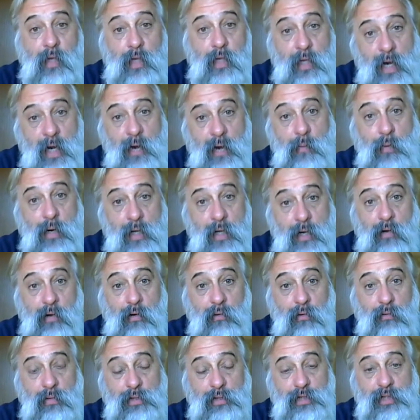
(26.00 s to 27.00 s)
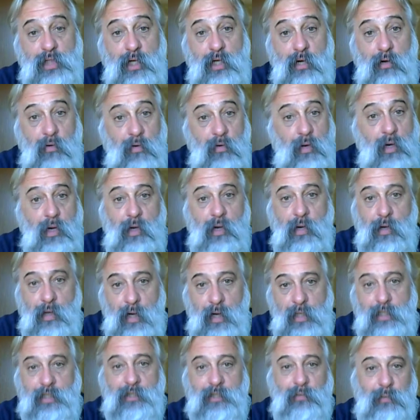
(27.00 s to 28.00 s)
and I want to go to a show,
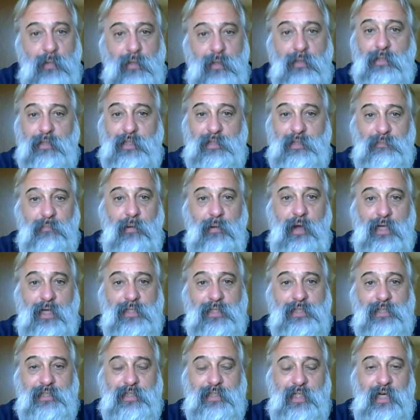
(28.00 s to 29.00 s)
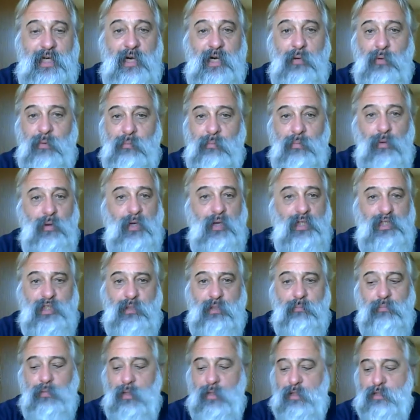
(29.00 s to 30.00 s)
I just wheel these boxes in there with
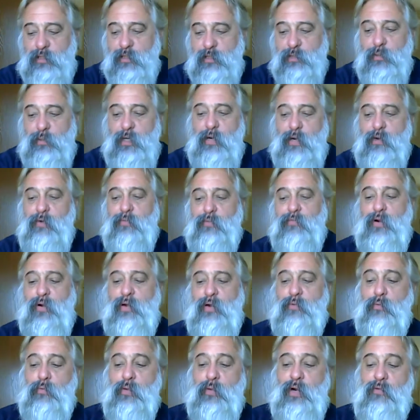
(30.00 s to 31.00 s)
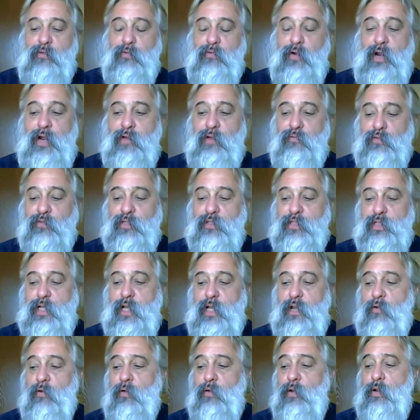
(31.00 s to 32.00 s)
bullets or presses, whatever I have for
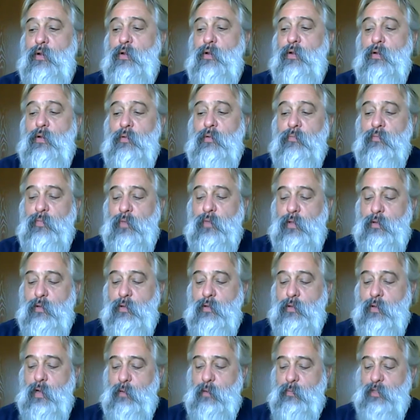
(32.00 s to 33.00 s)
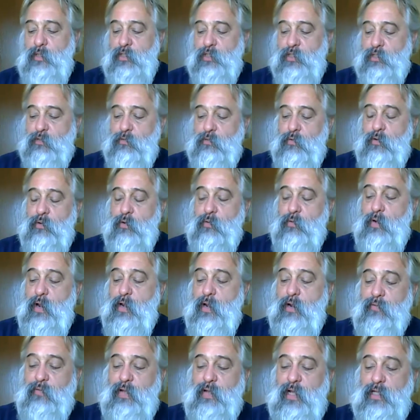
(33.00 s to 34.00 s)
sale. I've been screwing
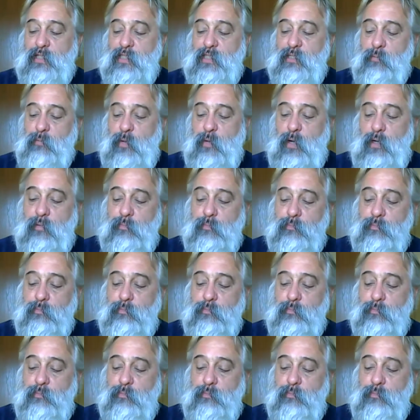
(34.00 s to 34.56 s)
around. I've got some